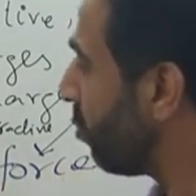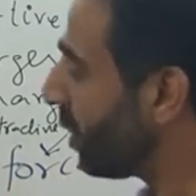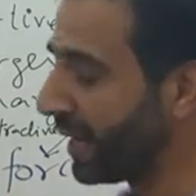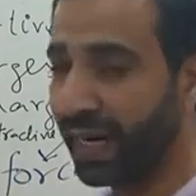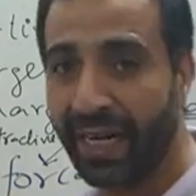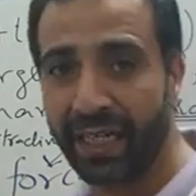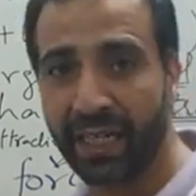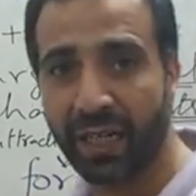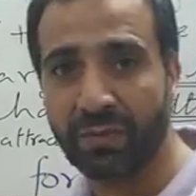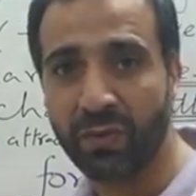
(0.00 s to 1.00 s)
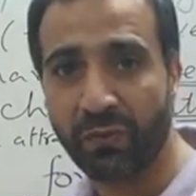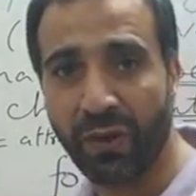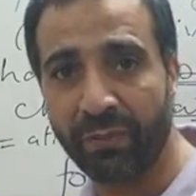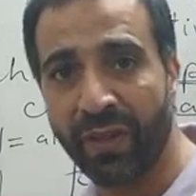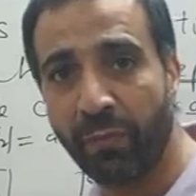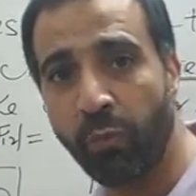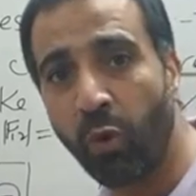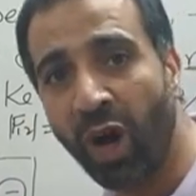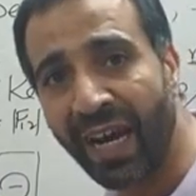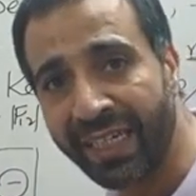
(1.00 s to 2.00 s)
where? It comes from the
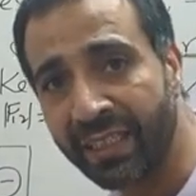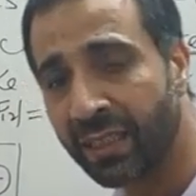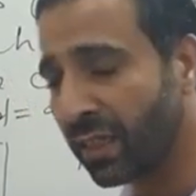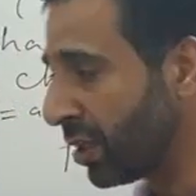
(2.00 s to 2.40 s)
point